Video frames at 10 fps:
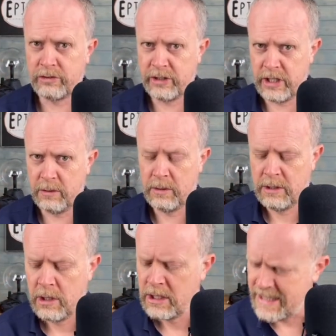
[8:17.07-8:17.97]
to do.
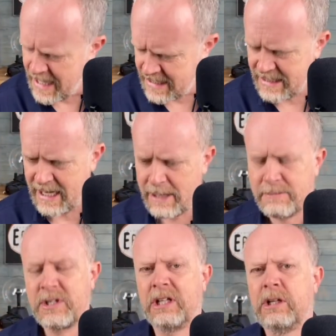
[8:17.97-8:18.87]
Yes,
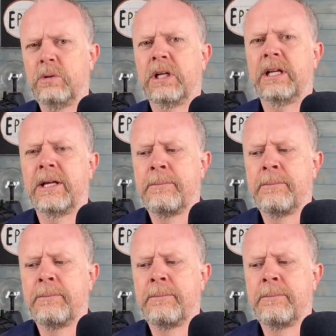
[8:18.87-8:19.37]
absolutely.